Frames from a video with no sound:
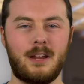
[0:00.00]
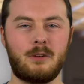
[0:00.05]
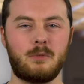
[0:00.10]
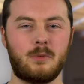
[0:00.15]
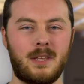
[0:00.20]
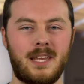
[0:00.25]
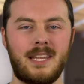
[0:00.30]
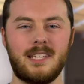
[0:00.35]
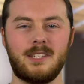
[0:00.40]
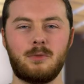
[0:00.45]

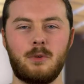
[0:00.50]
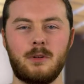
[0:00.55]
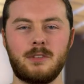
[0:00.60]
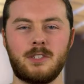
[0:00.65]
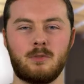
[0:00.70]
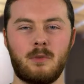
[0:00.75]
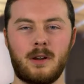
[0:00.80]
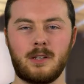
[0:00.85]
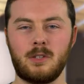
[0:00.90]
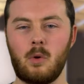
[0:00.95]
paired with
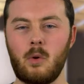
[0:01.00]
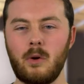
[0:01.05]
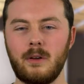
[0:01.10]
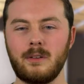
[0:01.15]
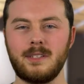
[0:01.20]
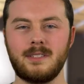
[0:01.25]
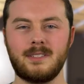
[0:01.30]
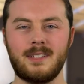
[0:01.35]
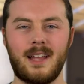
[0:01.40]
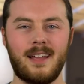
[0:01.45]
Eastwood's
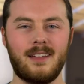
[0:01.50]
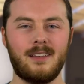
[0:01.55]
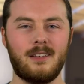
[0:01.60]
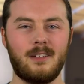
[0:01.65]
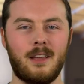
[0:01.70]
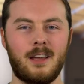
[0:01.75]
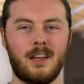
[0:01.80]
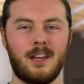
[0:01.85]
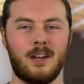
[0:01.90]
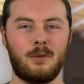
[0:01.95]
directorial
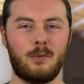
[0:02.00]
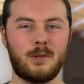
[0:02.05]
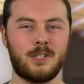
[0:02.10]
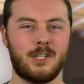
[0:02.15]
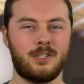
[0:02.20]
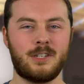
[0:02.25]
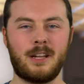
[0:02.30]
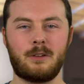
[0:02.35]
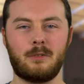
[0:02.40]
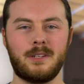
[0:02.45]
style,
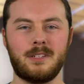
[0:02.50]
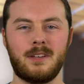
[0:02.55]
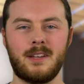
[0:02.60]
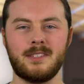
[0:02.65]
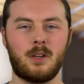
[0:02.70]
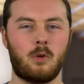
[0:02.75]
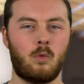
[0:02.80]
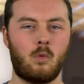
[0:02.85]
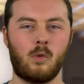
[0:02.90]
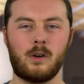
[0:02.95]
which he generally
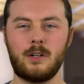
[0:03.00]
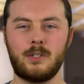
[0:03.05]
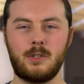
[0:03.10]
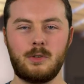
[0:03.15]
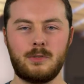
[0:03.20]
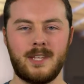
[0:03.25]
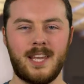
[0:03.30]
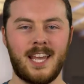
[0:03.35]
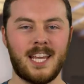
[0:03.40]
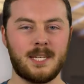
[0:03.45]
does like one or
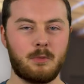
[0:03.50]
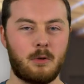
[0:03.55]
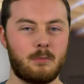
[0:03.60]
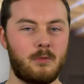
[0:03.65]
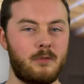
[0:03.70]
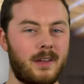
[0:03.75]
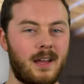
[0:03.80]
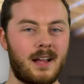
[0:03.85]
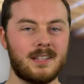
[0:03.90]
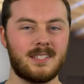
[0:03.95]
two takes before
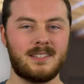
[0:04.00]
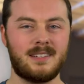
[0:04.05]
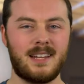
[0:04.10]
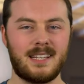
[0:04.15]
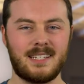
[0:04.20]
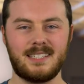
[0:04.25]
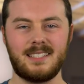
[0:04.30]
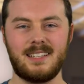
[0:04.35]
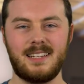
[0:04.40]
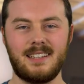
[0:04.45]
moving on to the
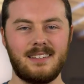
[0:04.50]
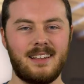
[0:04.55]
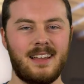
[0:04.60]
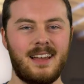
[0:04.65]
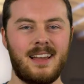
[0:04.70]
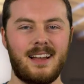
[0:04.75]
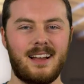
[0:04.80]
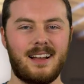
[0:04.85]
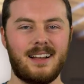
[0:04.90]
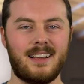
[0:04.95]
next scene,
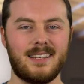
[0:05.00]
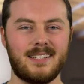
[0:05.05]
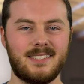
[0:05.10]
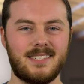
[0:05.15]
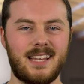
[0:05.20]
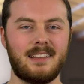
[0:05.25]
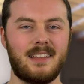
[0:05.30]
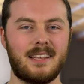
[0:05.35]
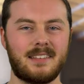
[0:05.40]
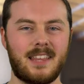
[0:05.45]

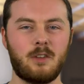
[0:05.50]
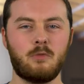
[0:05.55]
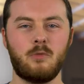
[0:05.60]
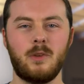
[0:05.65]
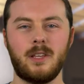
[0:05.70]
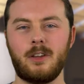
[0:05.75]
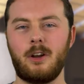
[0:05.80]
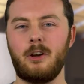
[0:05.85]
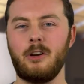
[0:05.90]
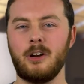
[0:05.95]
sound like they
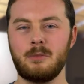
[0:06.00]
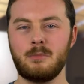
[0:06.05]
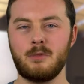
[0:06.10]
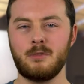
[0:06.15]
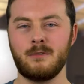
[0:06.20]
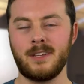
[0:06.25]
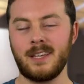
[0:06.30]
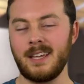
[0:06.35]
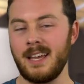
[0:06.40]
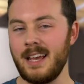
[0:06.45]
really heard a
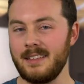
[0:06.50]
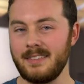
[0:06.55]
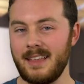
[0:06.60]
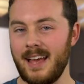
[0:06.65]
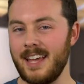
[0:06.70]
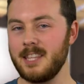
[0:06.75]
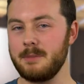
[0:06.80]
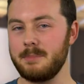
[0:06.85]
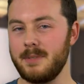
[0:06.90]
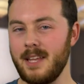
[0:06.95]
movie
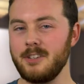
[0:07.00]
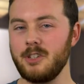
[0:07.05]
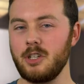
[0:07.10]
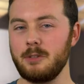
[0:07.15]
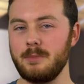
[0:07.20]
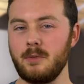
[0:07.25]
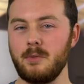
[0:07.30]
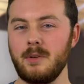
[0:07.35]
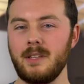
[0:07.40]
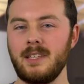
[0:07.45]
that had the potential
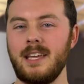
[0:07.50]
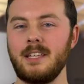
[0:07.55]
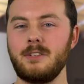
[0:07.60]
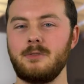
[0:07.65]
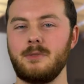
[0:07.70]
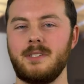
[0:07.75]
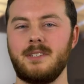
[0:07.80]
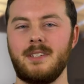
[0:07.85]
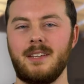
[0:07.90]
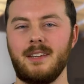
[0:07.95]
to be really
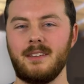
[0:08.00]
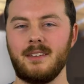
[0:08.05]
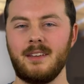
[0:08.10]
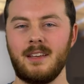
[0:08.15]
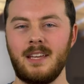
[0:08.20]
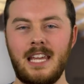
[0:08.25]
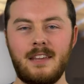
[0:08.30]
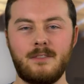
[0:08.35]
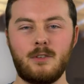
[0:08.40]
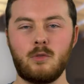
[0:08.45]
interesting.
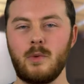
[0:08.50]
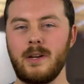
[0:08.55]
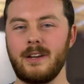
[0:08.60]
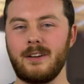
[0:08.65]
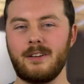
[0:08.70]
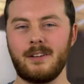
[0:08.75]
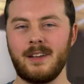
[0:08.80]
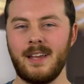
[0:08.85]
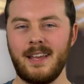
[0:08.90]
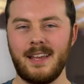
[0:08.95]
Even
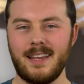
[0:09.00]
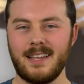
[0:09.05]
weirder